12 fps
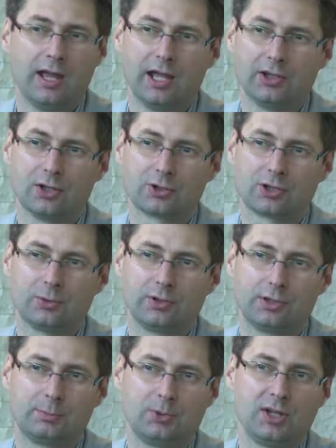And also
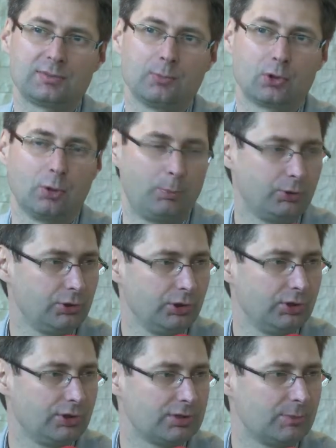it brings more
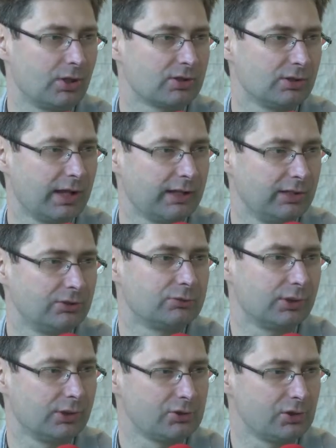opportunities because like in
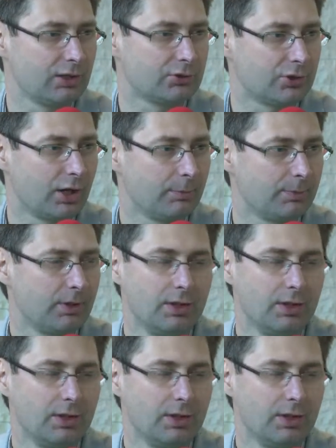traditional shop,